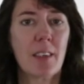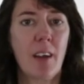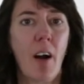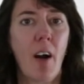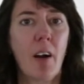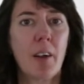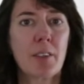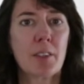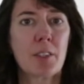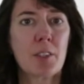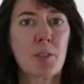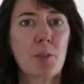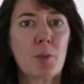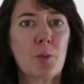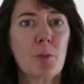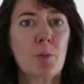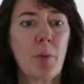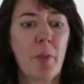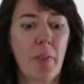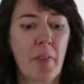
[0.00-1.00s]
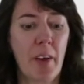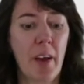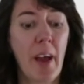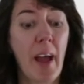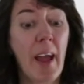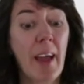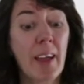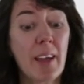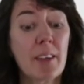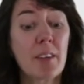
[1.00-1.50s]
onto
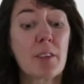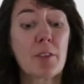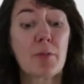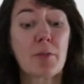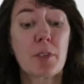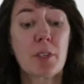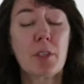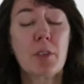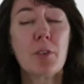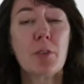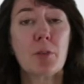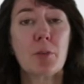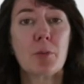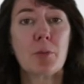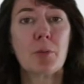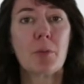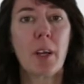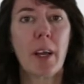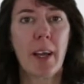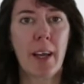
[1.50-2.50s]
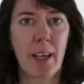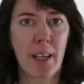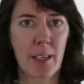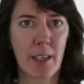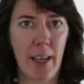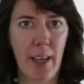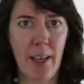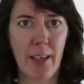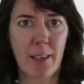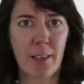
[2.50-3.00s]
the and of 2
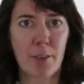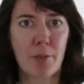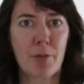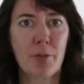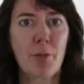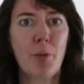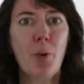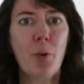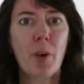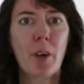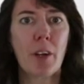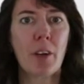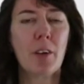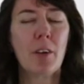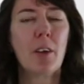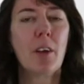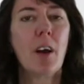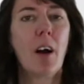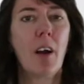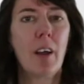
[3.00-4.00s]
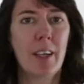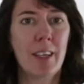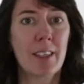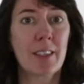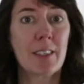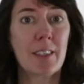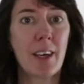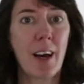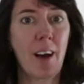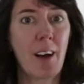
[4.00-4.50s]
and of 4
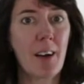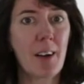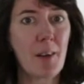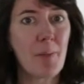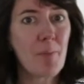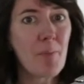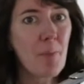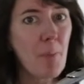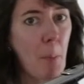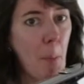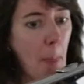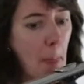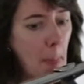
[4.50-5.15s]
in time.